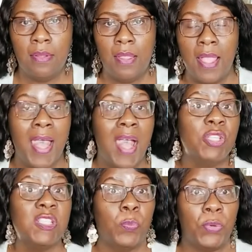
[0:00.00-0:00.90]
I'm a
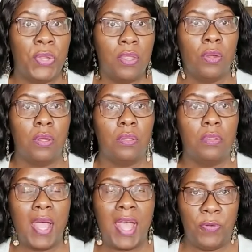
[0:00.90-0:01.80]
spring girl.
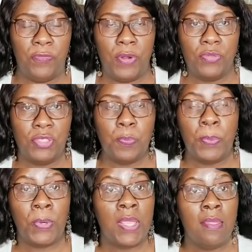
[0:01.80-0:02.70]
I prefer the
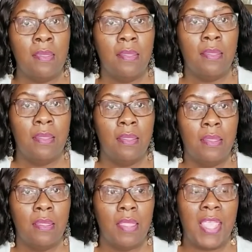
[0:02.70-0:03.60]
spring
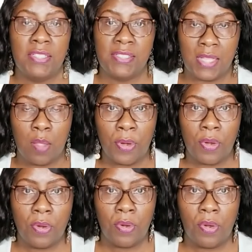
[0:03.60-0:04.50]
and
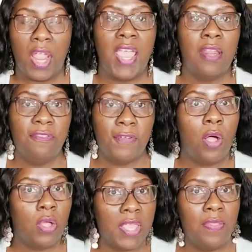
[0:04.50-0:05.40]
summer and
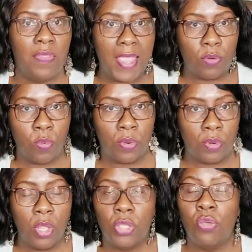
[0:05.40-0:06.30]
fall in that
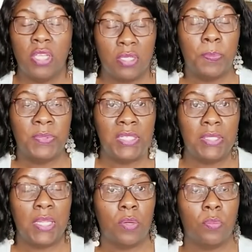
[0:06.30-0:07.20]
order. You could
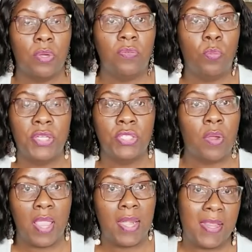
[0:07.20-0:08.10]
completely get rid of winter
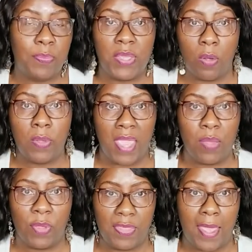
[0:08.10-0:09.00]
and I'd be okay
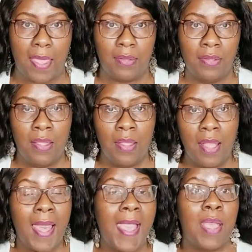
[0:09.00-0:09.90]
with that.
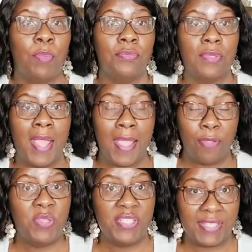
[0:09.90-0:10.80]
I am I'm
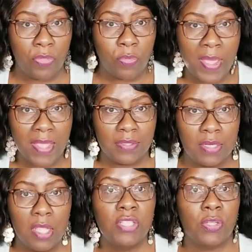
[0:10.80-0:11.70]
from the
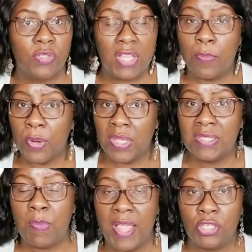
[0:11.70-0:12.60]
southwest, so summer
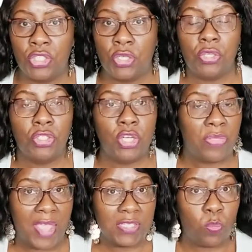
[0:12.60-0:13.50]
is my zhuzh.
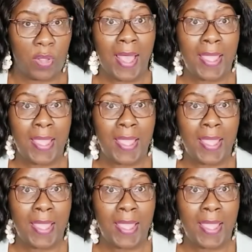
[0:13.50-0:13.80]
That's what I